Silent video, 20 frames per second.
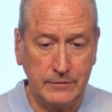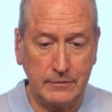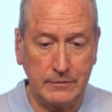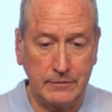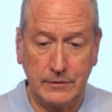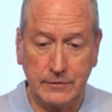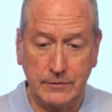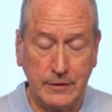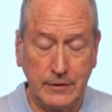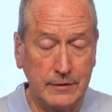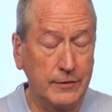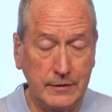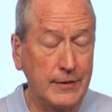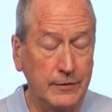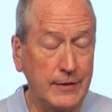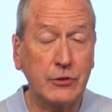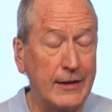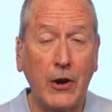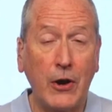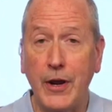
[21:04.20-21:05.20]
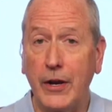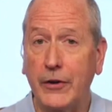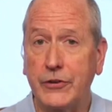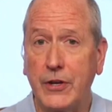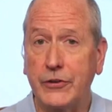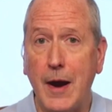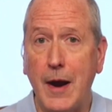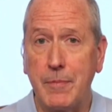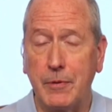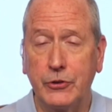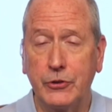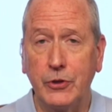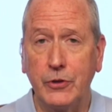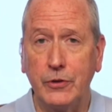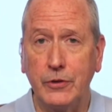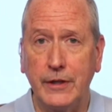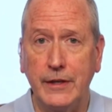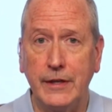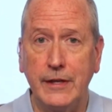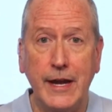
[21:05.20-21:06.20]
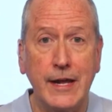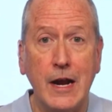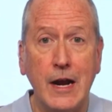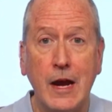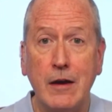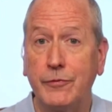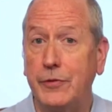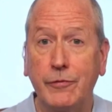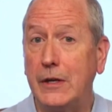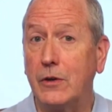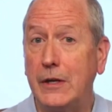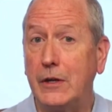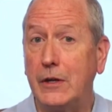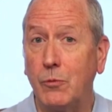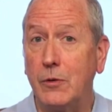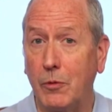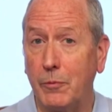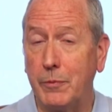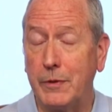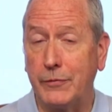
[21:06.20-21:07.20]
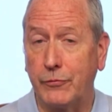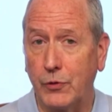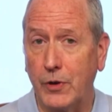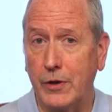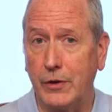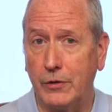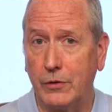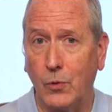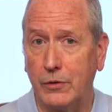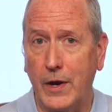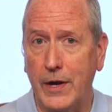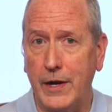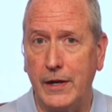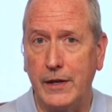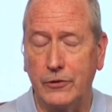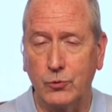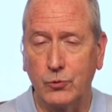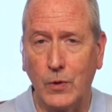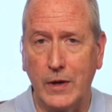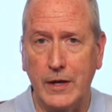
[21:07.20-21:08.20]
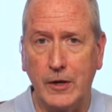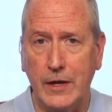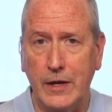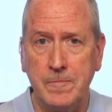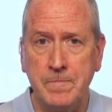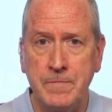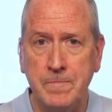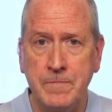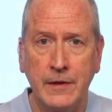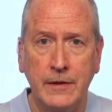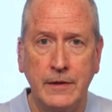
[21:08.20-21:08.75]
that's our next opportunity, and I fear it will be frittered away as well.